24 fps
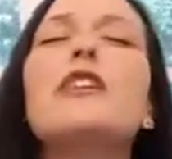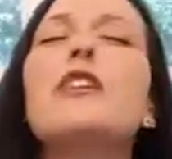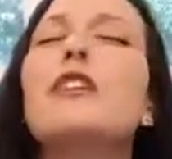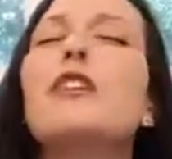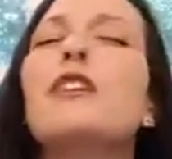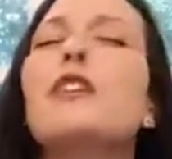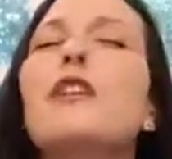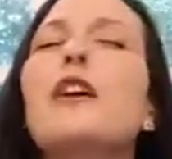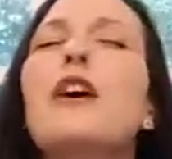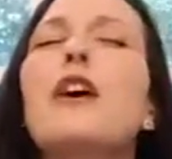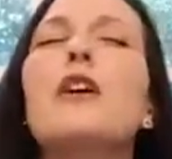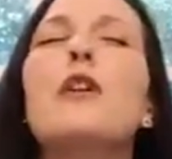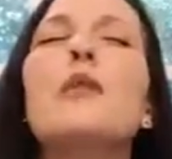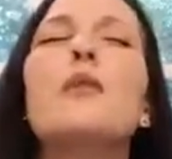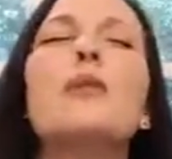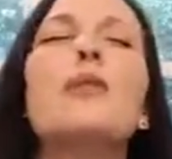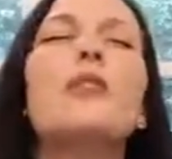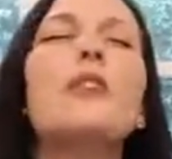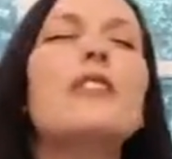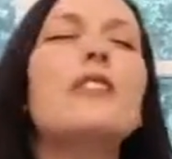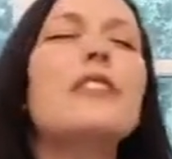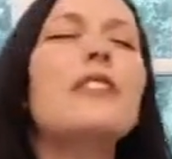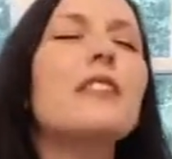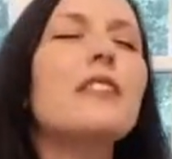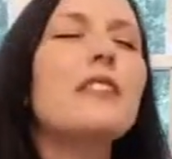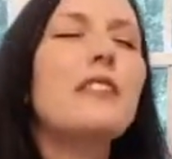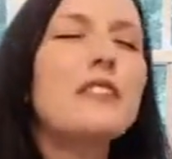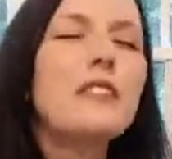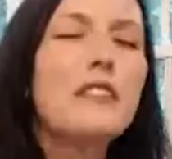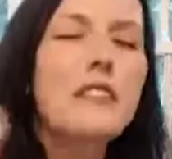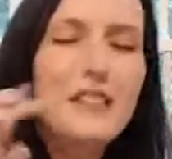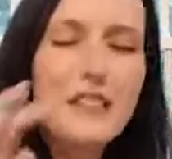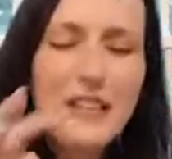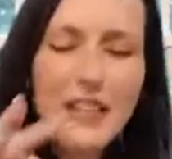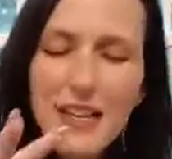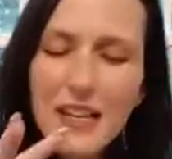You know, we're going to
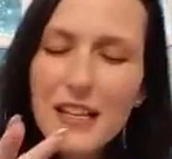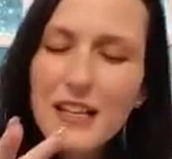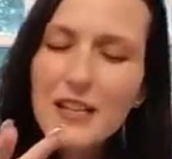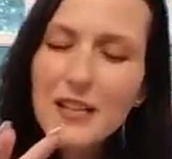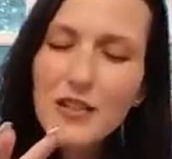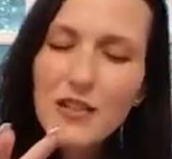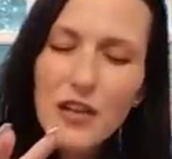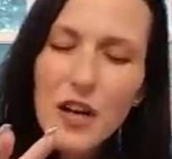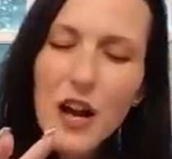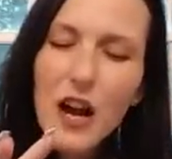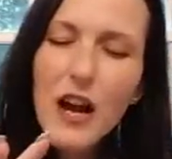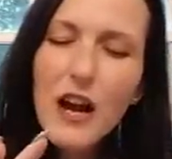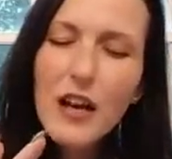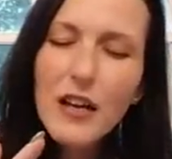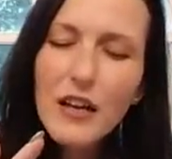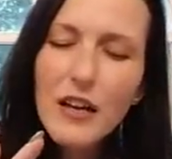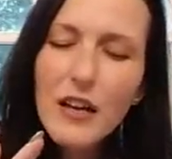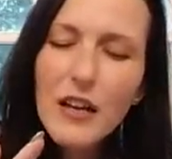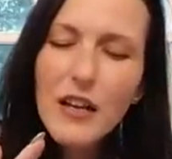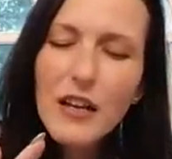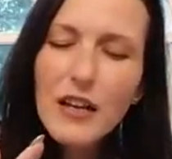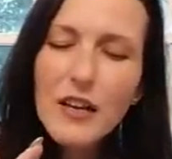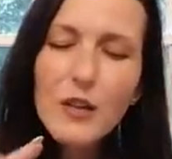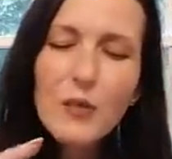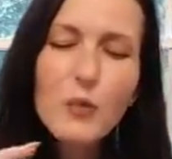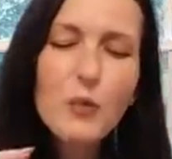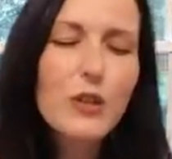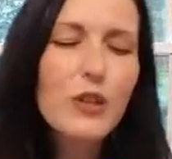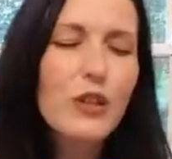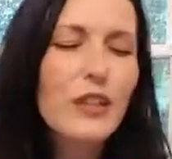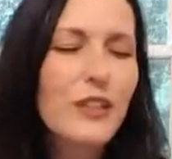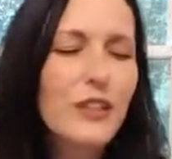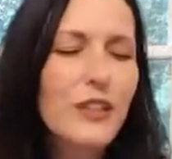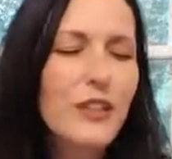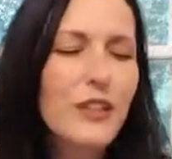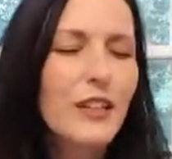slay the dragon. We're
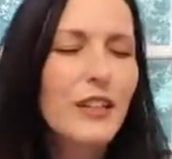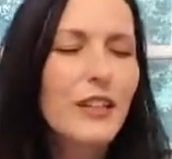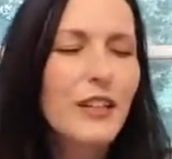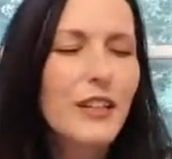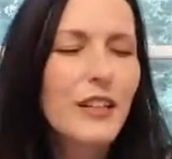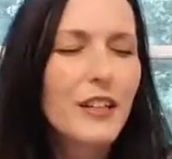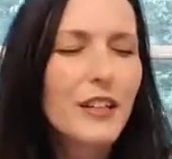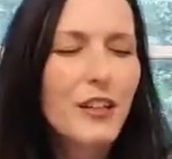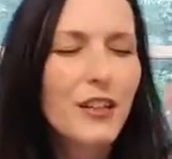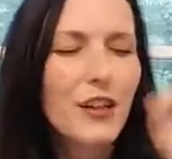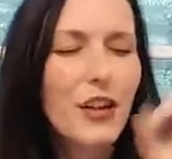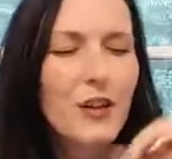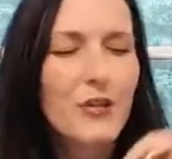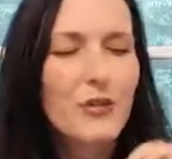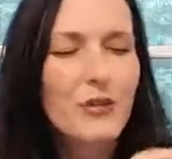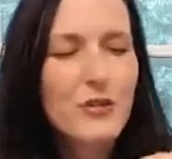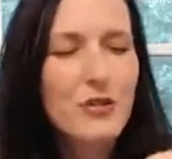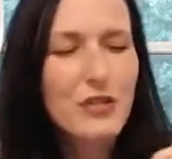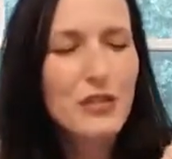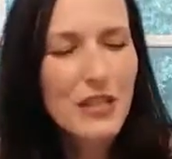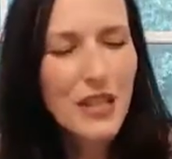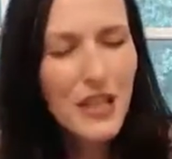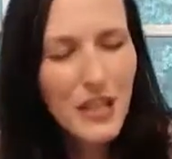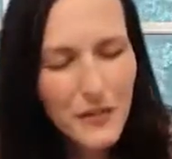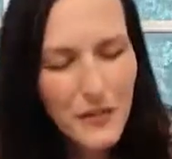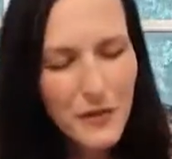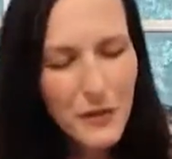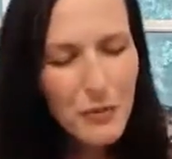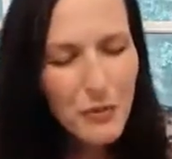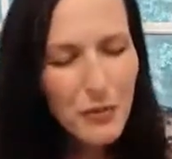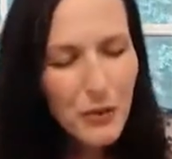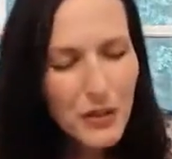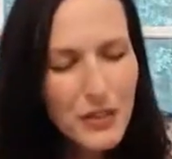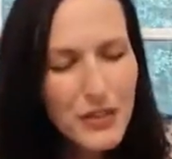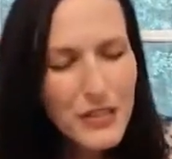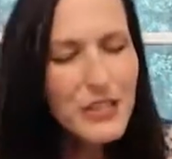going to, you know, save the
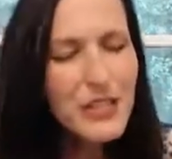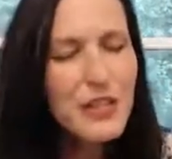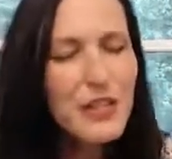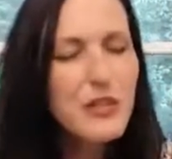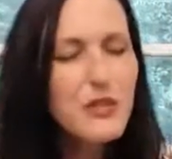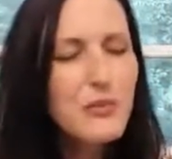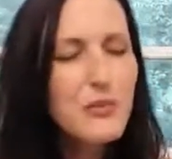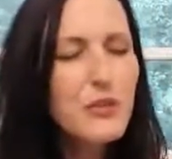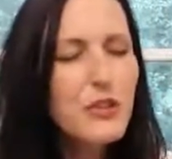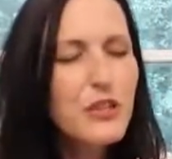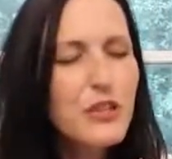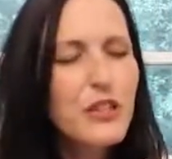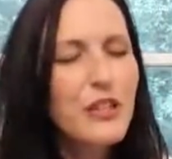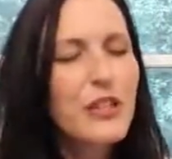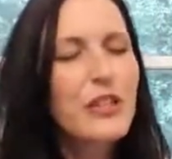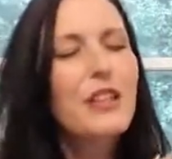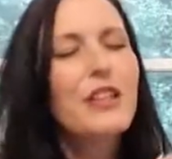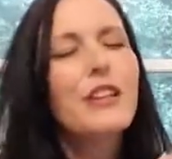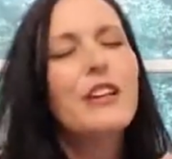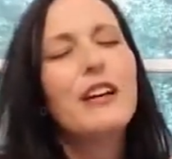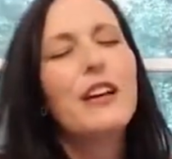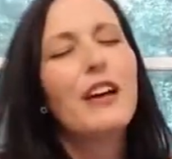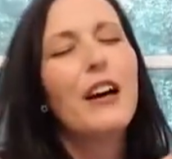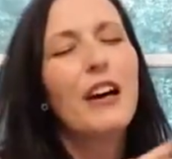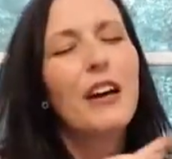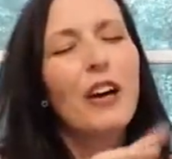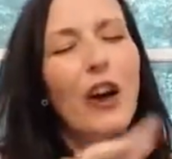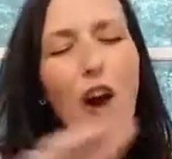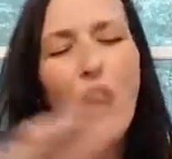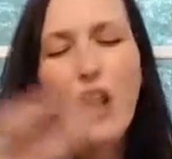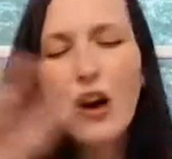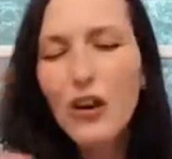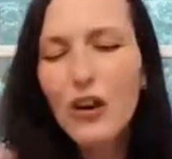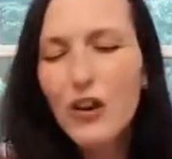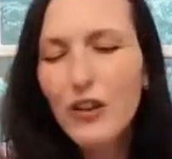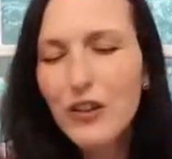princess. We're going to uh,
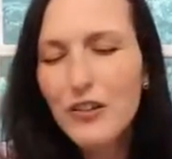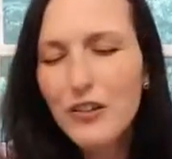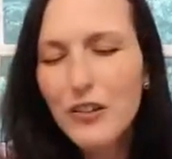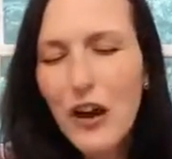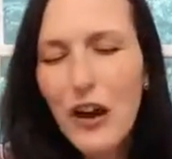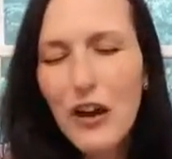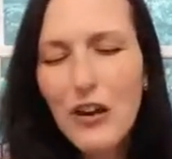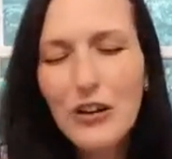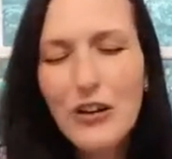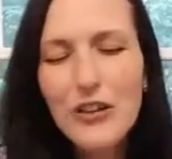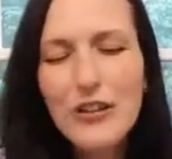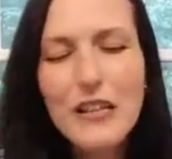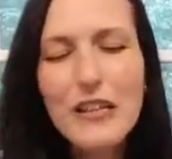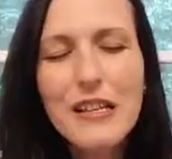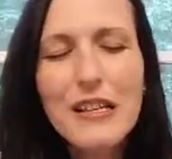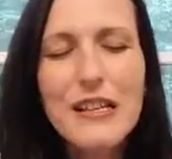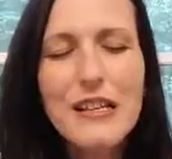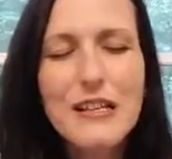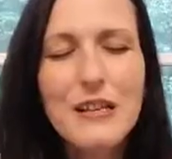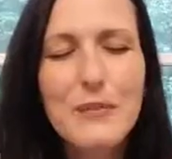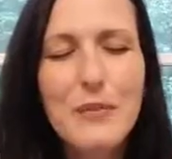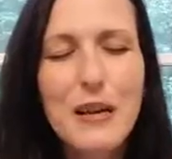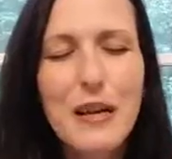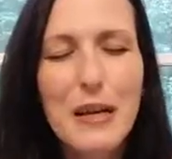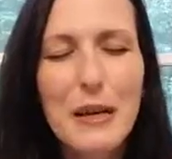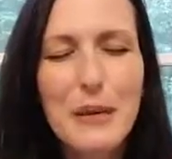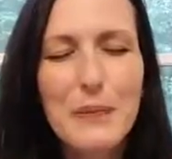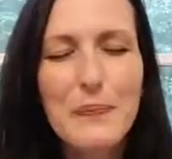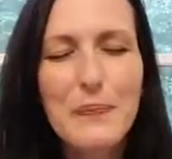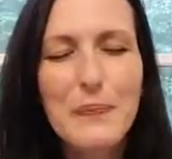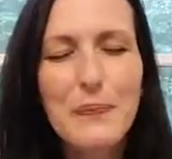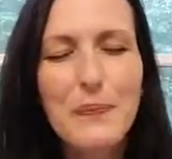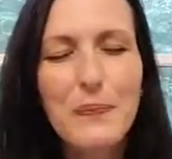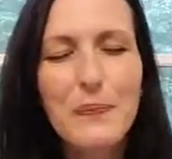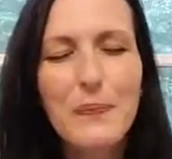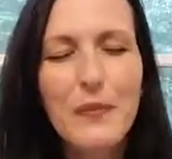con- conquer the enemy.
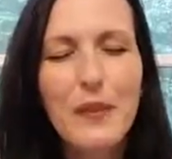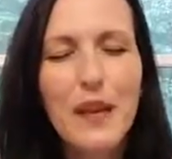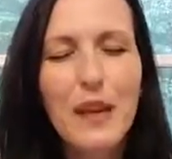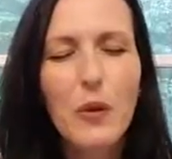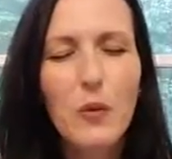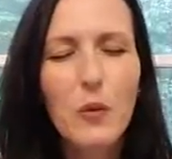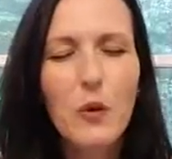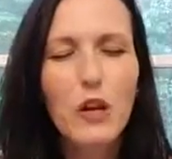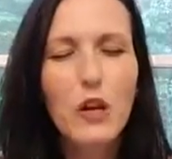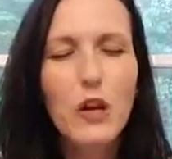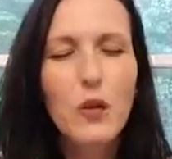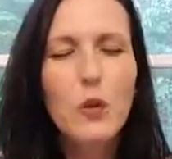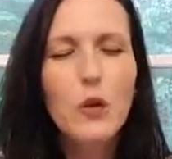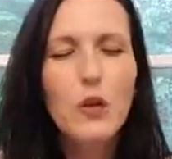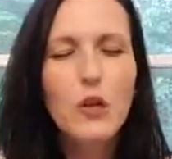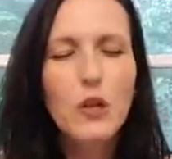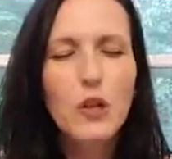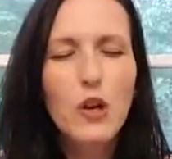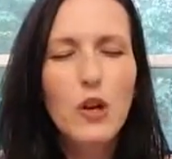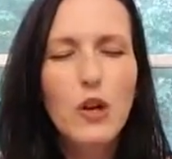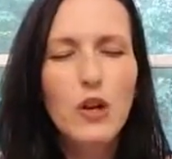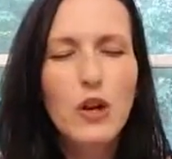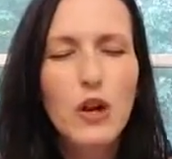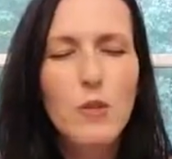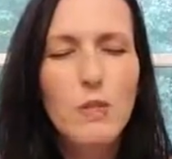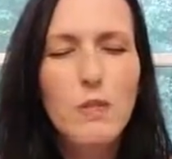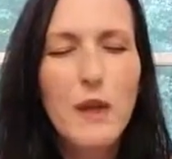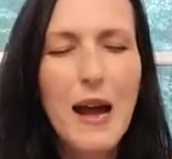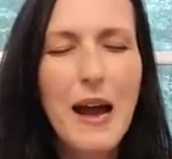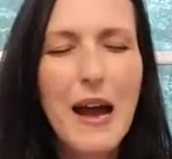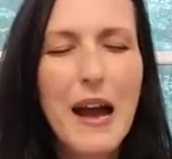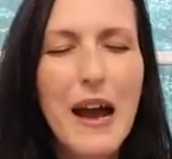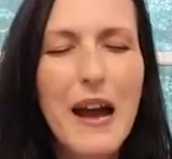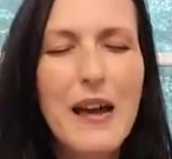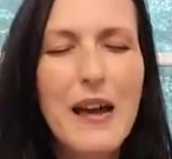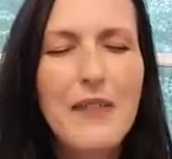And we're going along our
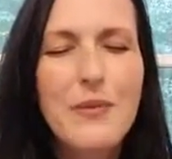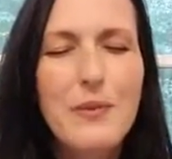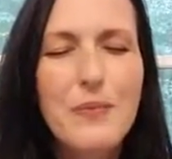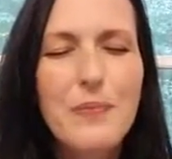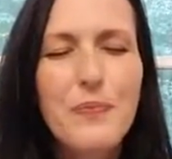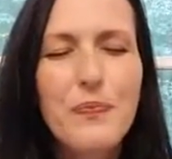path.